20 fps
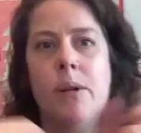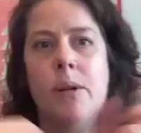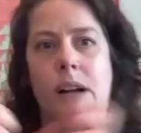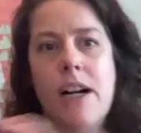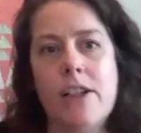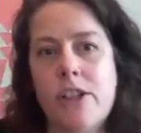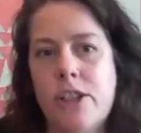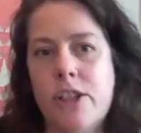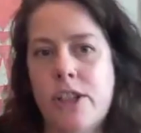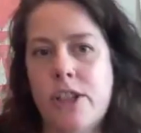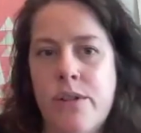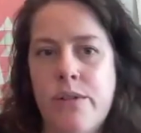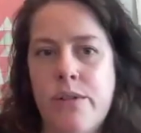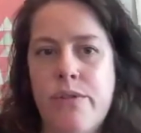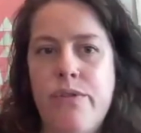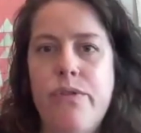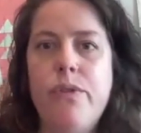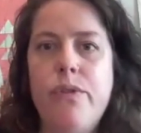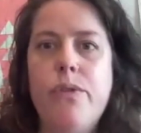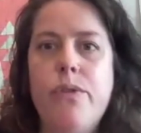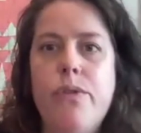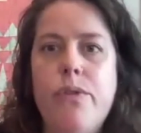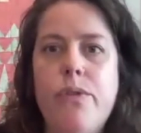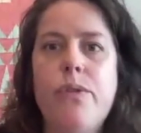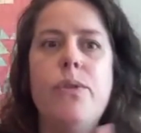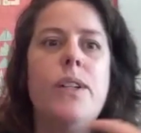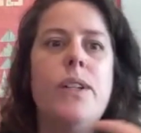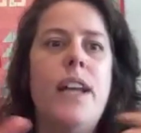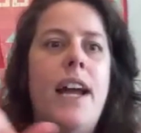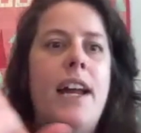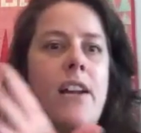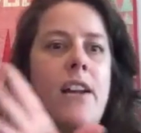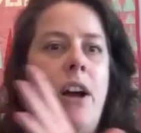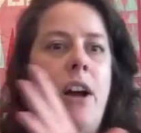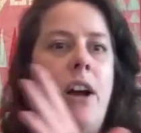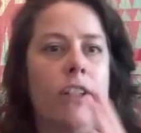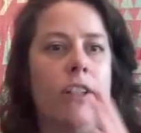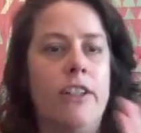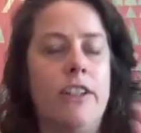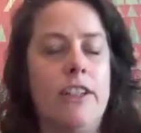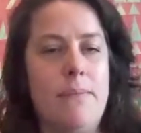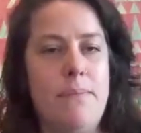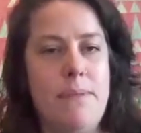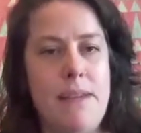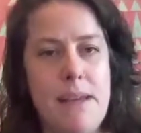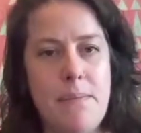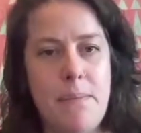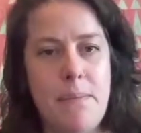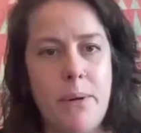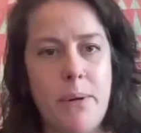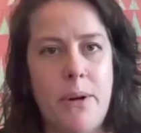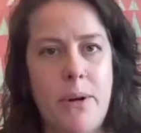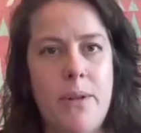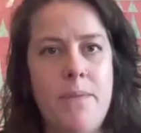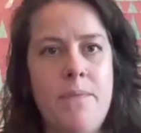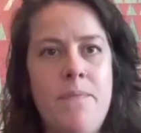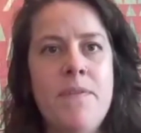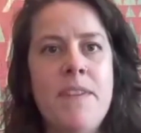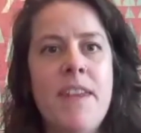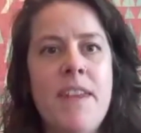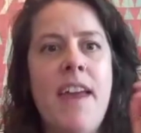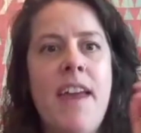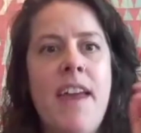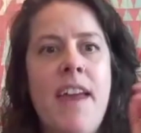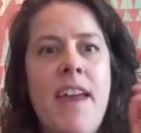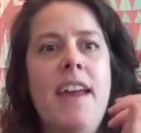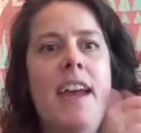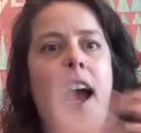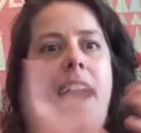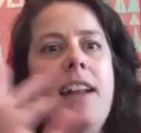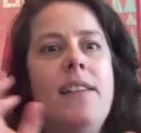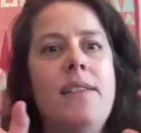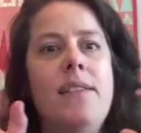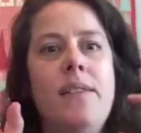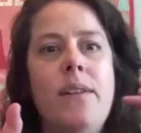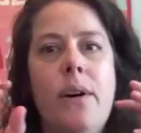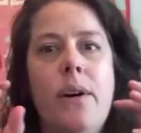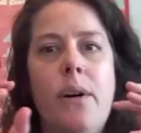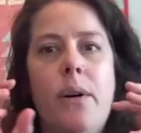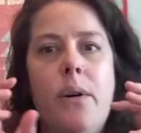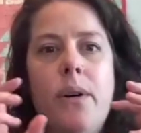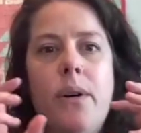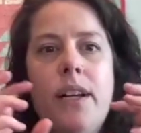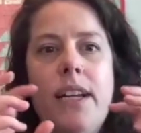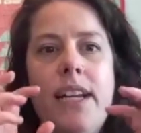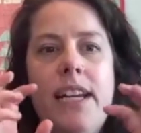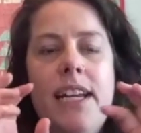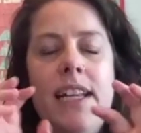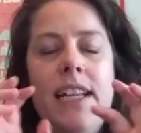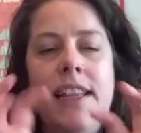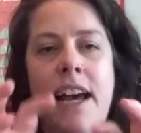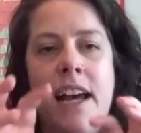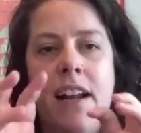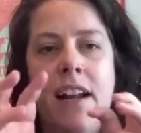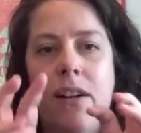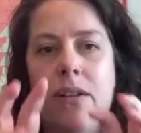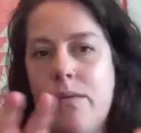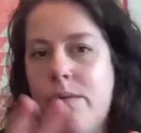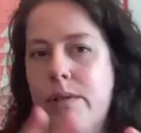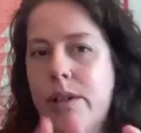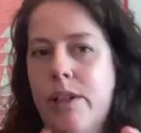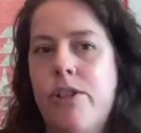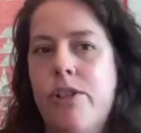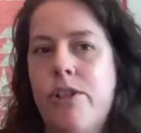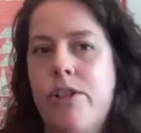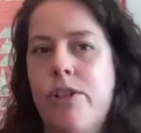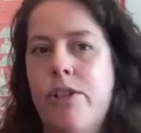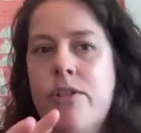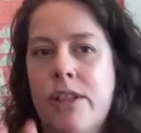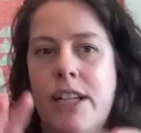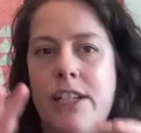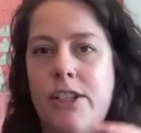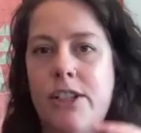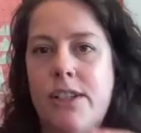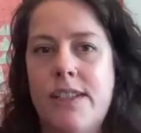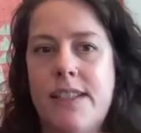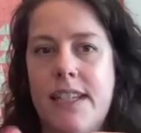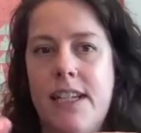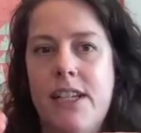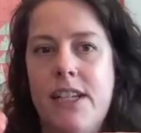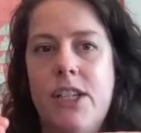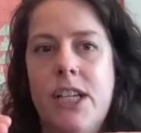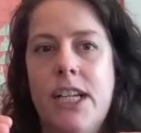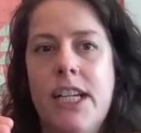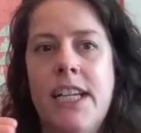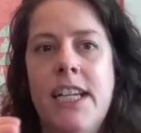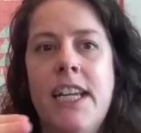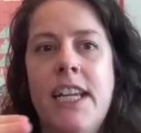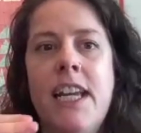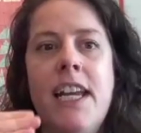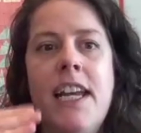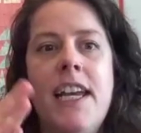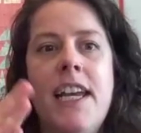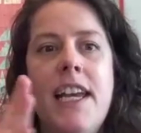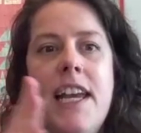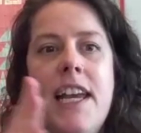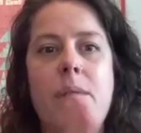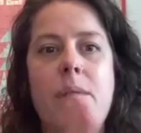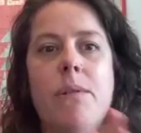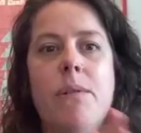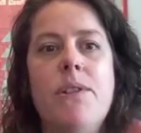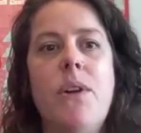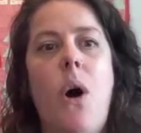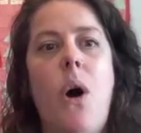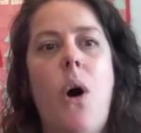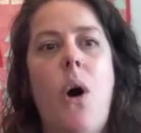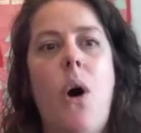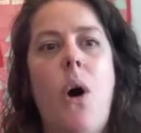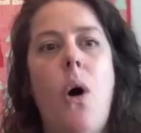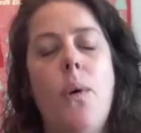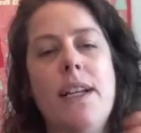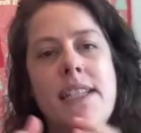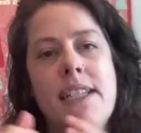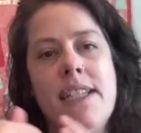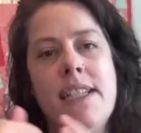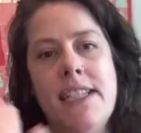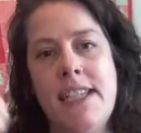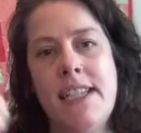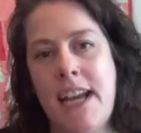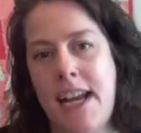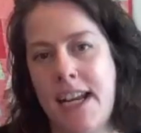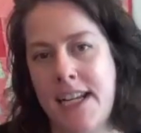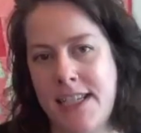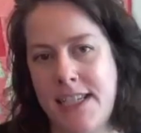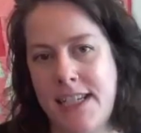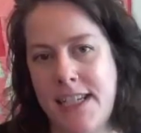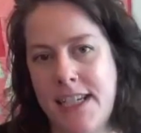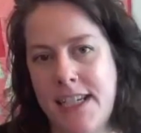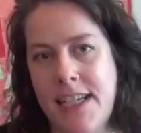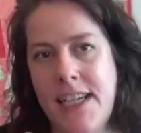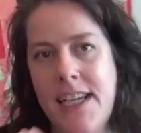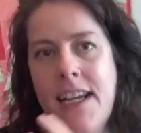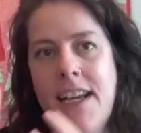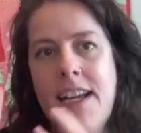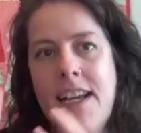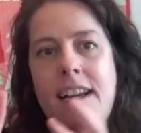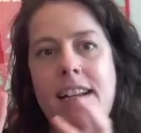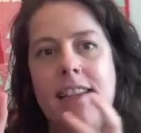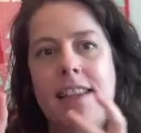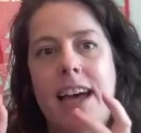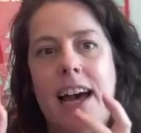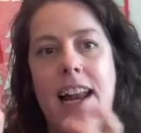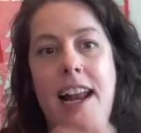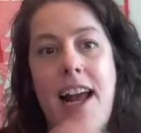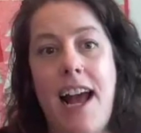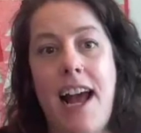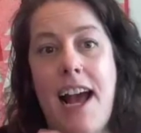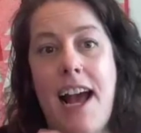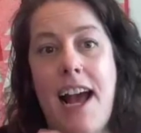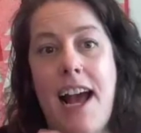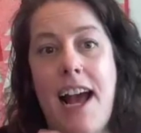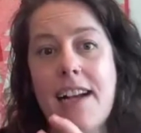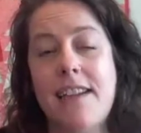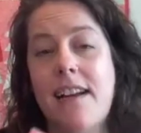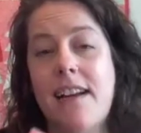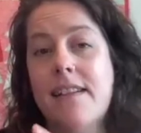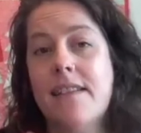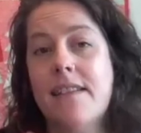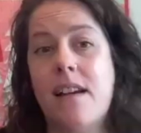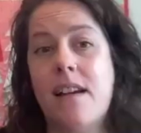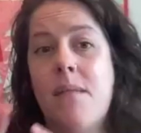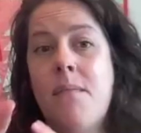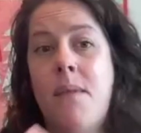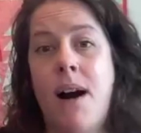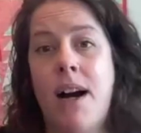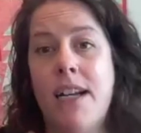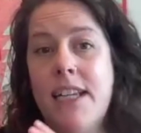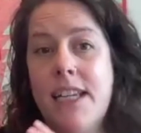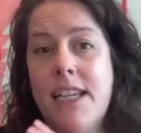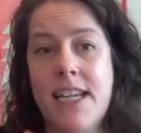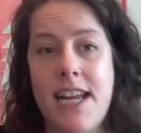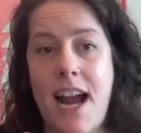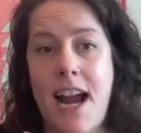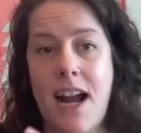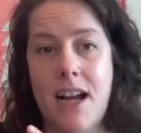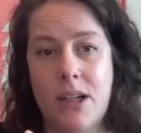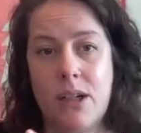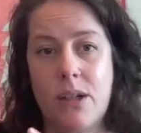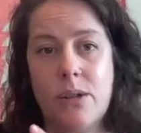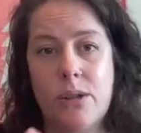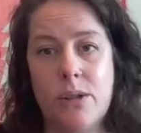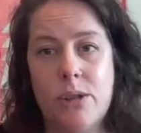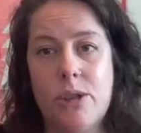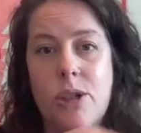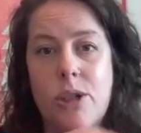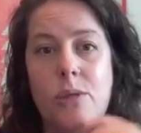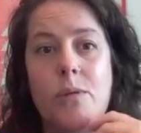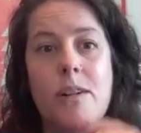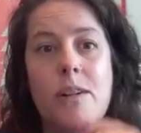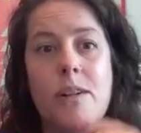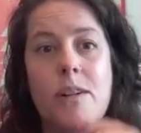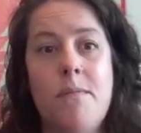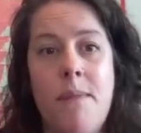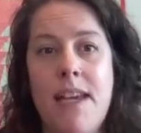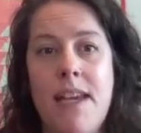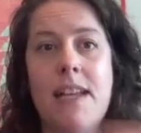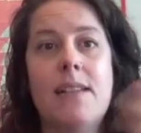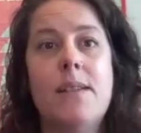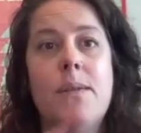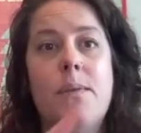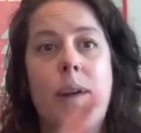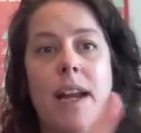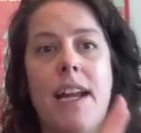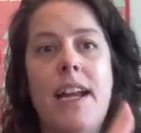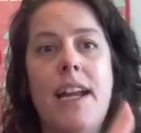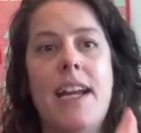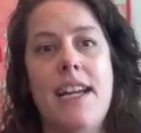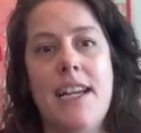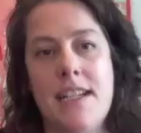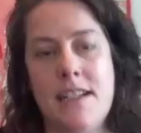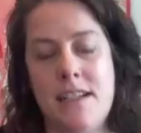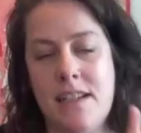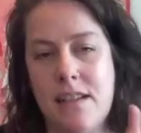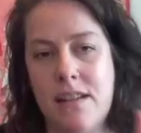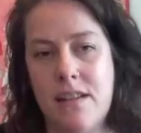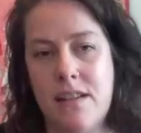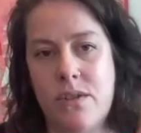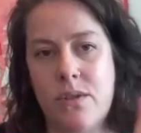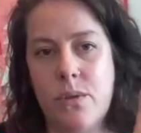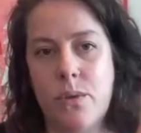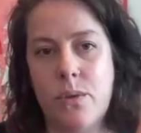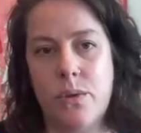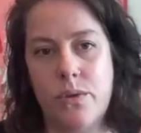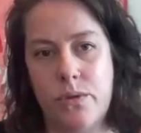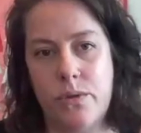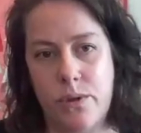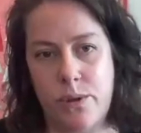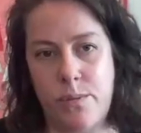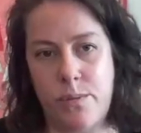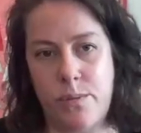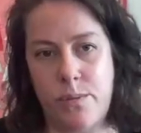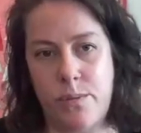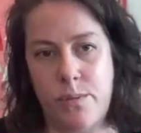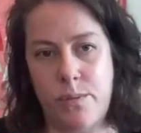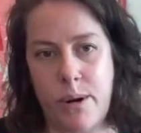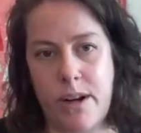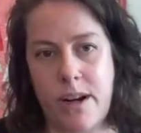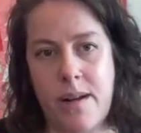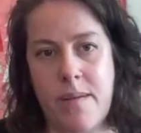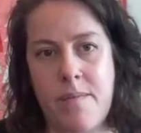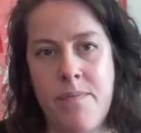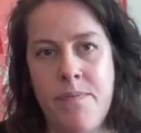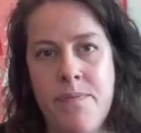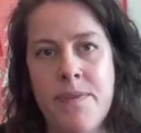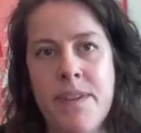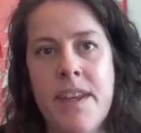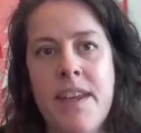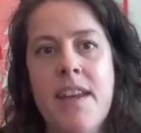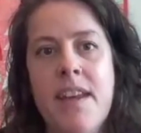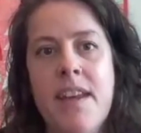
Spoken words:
production of food and hungry people. And so in that original legislation, it was always intended that excess commodity agriculture would make its way into the school food program.